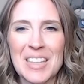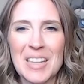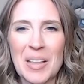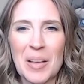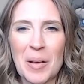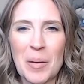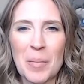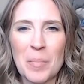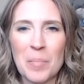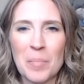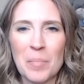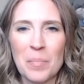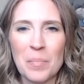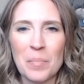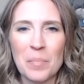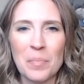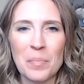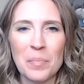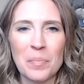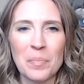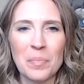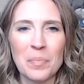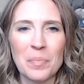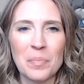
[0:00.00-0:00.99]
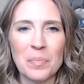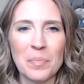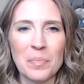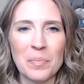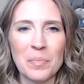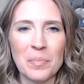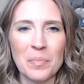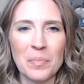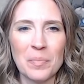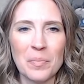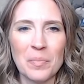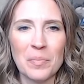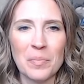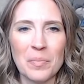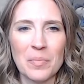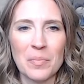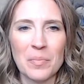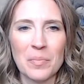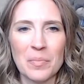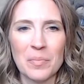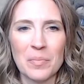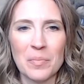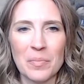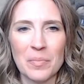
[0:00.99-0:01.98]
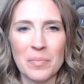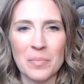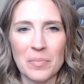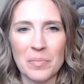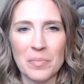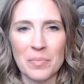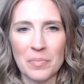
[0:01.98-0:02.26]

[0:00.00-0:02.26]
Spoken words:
[no speech]